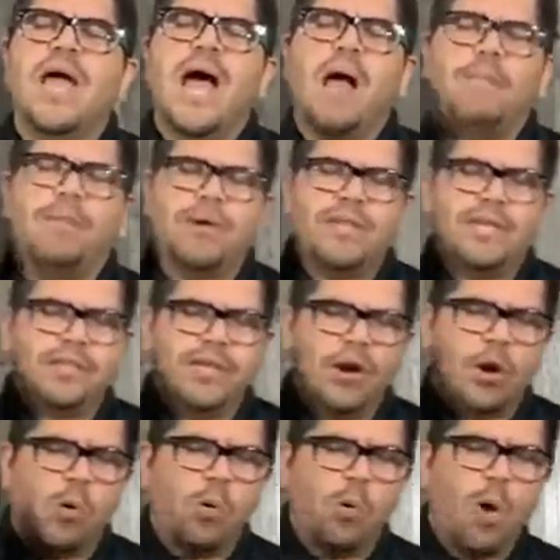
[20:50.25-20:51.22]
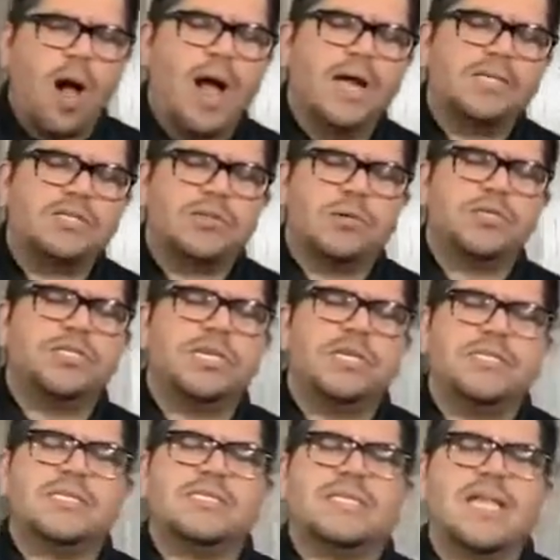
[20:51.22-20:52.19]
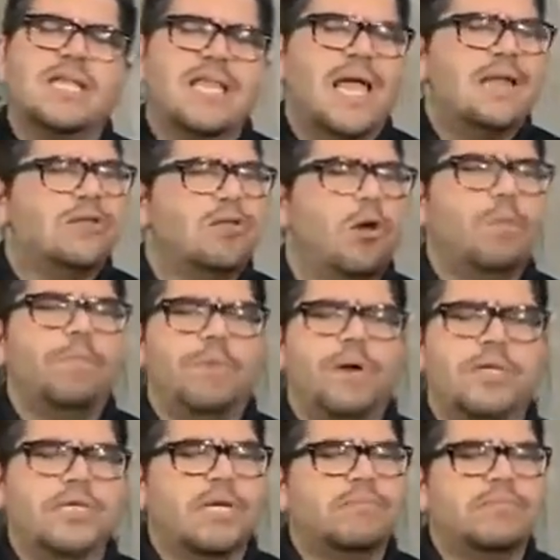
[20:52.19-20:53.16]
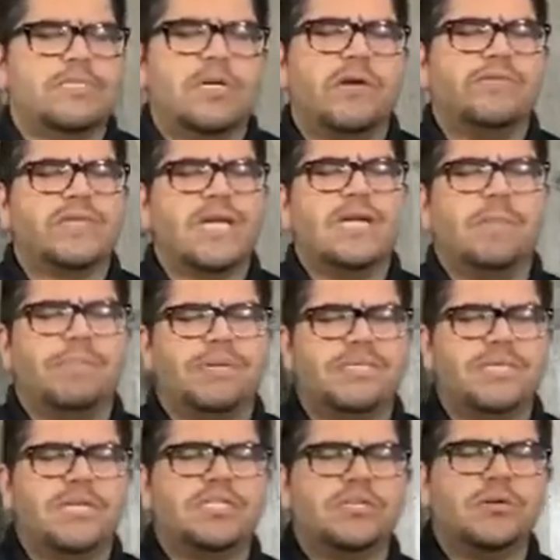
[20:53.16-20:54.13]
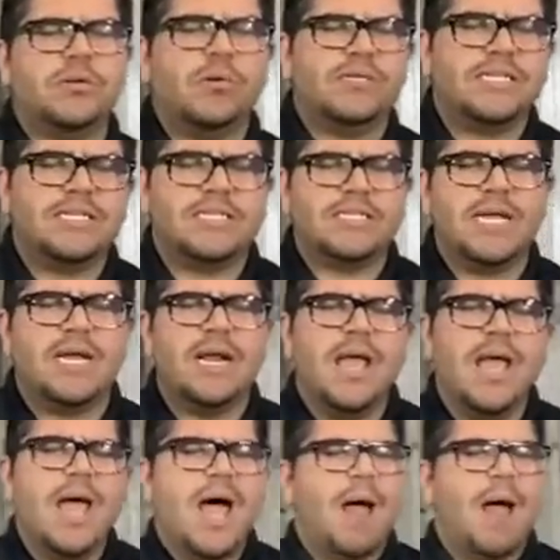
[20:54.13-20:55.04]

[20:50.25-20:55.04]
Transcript: I pray that they are wise, Lord Jesus, and they don't put themselves in a position, Lord, to sin.